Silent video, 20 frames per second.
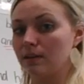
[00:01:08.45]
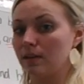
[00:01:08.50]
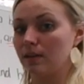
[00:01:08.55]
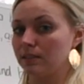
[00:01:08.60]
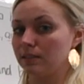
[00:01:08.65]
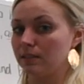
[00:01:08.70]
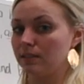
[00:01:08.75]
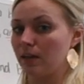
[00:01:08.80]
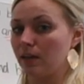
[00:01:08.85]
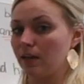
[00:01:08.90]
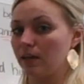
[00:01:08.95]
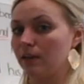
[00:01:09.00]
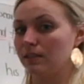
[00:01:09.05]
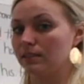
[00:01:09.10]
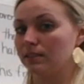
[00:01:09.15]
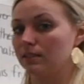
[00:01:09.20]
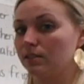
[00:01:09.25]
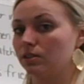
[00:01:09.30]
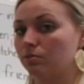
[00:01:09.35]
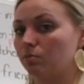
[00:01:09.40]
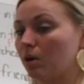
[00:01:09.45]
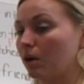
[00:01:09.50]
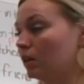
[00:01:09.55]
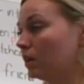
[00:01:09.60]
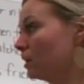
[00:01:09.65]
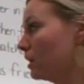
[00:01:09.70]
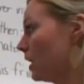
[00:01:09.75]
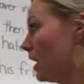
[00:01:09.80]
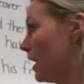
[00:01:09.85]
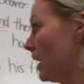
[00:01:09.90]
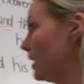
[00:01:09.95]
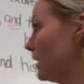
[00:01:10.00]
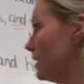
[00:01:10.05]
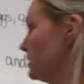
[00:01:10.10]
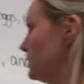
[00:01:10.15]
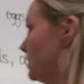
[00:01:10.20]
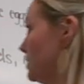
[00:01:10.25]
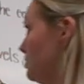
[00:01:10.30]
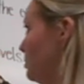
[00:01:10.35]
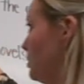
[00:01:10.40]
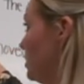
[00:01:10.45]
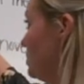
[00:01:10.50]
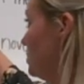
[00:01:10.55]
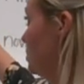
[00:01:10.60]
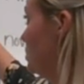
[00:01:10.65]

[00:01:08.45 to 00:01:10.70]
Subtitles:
it's telling us that Jamal likes, that's what he's